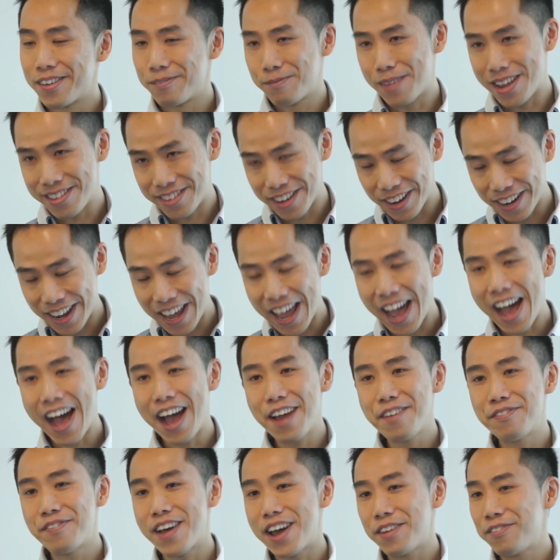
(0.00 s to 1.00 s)
basically
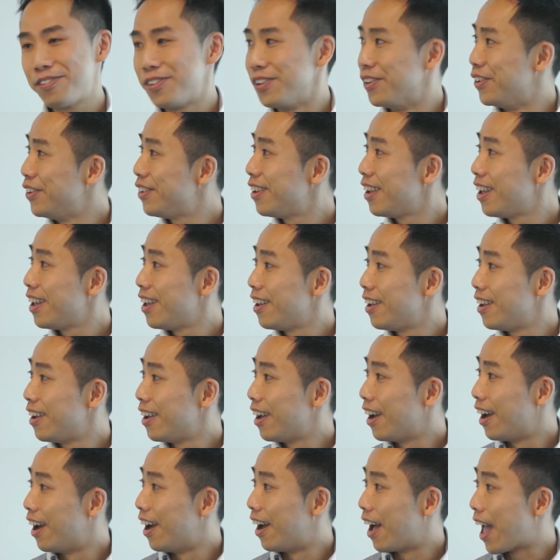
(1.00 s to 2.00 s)
high-fat food,
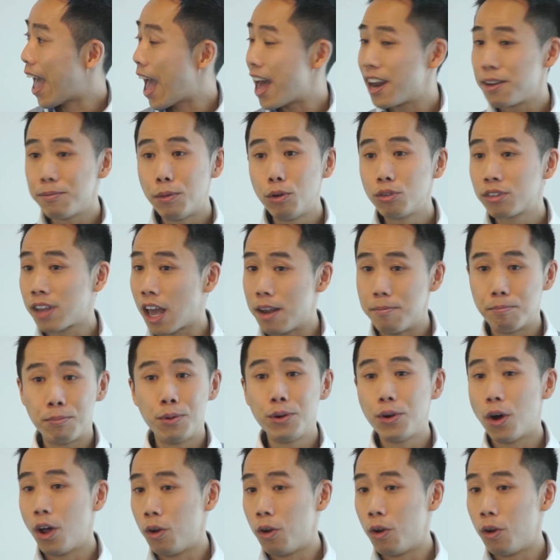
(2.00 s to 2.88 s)
animals can put